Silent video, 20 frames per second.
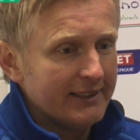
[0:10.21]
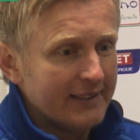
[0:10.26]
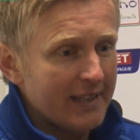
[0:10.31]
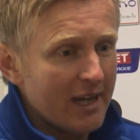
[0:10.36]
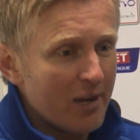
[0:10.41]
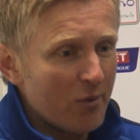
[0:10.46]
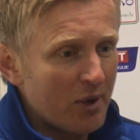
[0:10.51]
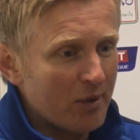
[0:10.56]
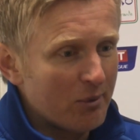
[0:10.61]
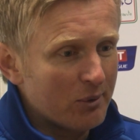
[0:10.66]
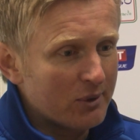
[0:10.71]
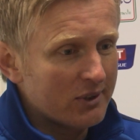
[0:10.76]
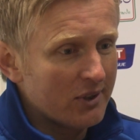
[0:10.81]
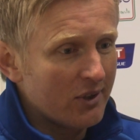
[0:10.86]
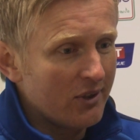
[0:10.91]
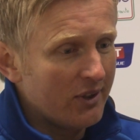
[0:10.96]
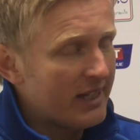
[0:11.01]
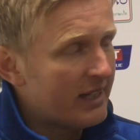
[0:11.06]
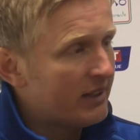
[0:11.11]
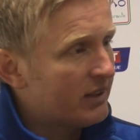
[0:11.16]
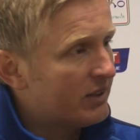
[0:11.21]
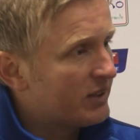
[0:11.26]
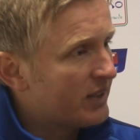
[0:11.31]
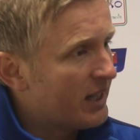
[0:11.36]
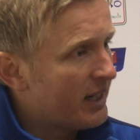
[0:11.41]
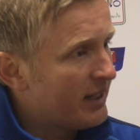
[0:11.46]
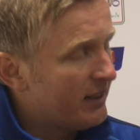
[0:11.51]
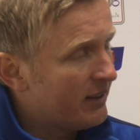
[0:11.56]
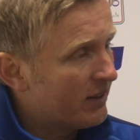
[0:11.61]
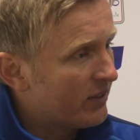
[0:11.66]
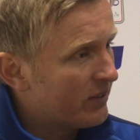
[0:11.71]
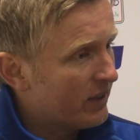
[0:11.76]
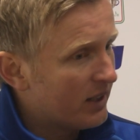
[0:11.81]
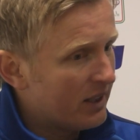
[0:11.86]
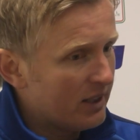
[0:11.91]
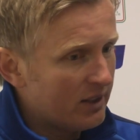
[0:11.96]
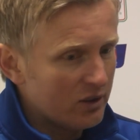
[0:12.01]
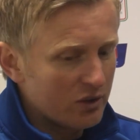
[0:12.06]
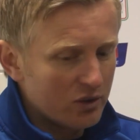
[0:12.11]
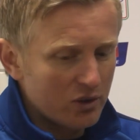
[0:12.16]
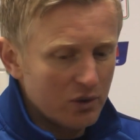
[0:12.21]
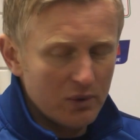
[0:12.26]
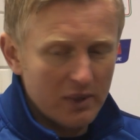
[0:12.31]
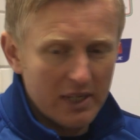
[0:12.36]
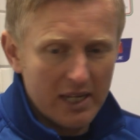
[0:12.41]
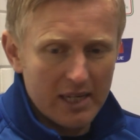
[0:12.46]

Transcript: Yeah, well, it was certainly entertaining. I think in the two